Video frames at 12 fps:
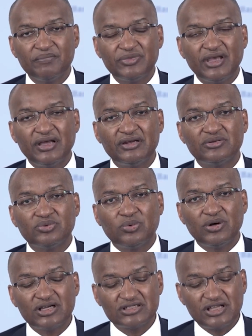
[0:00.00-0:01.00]
And
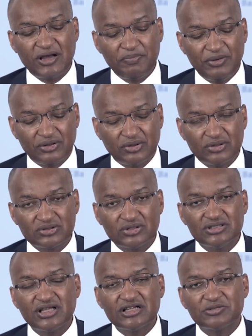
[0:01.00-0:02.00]
what has happened also
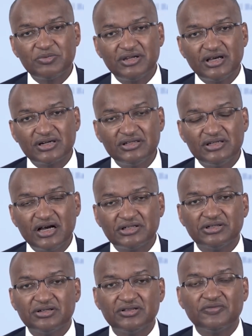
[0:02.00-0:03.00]
is there has been a
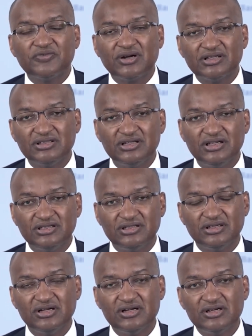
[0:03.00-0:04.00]
reduction in the volatility.